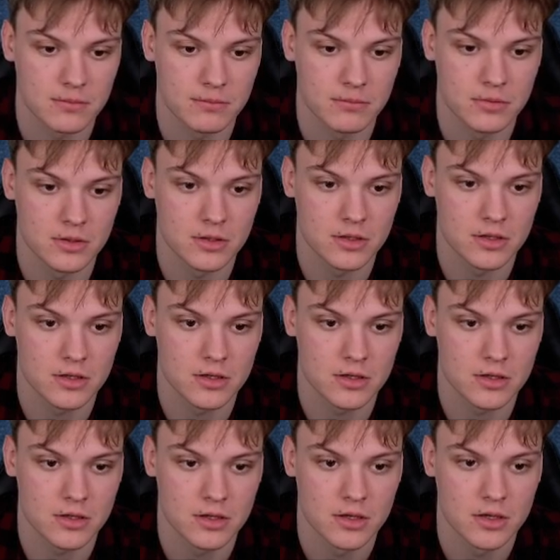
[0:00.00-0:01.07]

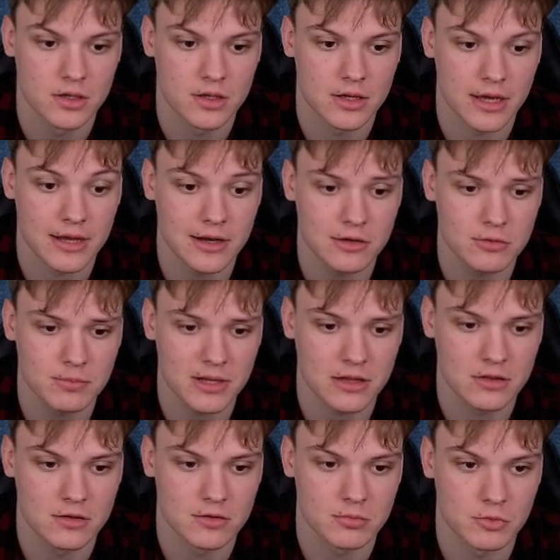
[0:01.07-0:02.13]
But I like to play
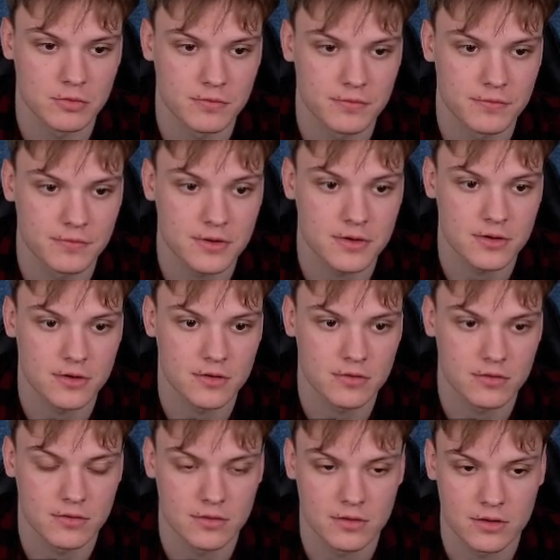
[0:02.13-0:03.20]
this move first,